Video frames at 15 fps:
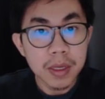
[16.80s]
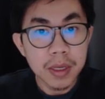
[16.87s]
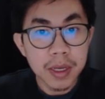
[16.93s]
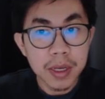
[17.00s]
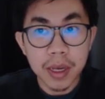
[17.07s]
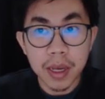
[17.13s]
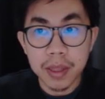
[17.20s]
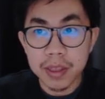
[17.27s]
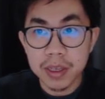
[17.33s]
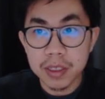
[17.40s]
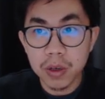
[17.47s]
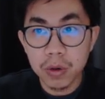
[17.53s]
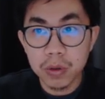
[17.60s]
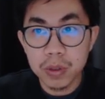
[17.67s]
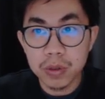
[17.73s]
and then
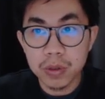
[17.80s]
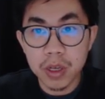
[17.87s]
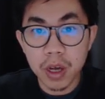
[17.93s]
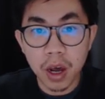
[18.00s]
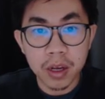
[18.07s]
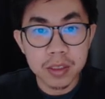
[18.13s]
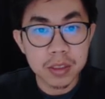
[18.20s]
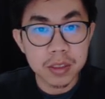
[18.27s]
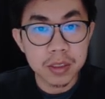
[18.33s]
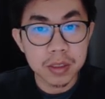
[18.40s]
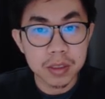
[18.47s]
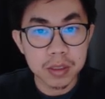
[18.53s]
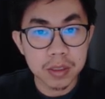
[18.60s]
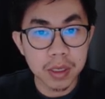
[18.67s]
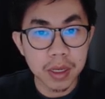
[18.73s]
go to docs,
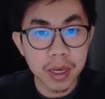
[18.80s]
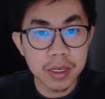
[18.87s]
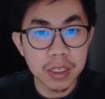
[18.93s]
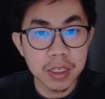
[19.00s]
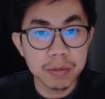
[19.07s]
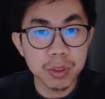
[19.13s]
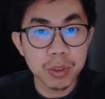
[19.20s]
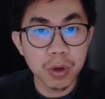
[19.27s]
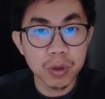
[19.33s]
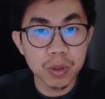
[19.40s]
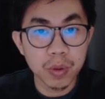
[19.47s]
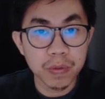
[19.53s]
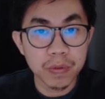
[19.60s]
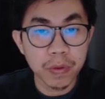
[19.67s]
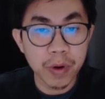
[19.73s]
and if you go
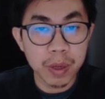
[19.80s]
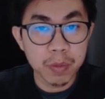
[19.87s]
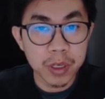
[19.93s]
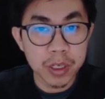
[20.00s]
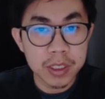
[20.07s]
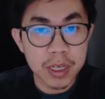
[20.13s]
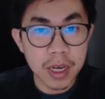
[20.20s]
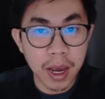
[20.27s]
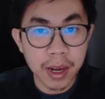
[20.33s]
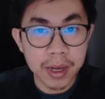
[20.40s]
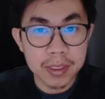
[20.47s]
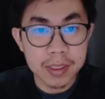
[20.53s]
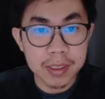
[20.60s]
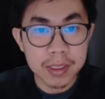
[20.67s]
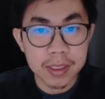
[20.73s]
to framework
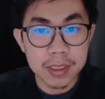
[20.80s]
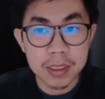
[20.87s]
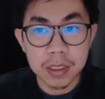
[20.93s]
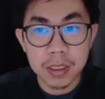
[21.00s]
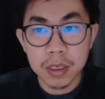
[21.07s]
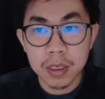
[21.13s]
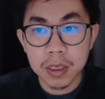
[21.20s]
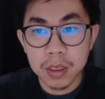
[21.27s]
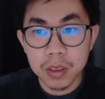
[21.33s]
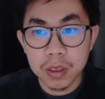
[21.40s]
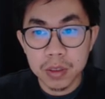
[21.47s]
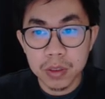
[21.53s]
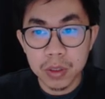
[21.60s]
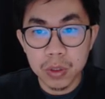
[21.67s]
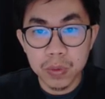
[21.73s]
guides,
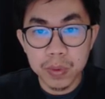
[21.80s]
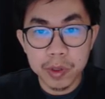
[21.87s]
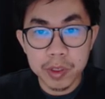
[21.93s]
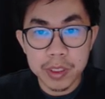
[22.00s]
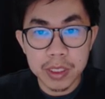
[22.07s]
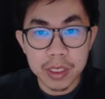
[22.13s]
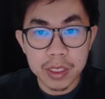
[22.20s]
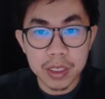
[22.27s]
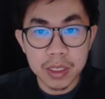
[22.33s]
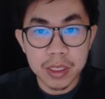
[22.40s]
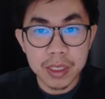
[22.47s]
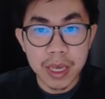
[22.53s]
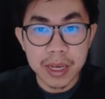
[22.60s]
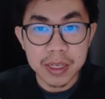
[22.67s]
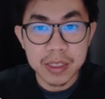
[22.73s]
you will see
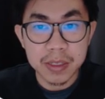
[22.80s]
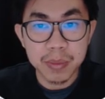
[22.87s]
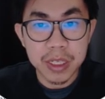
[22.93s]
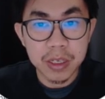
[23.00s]
Gatsby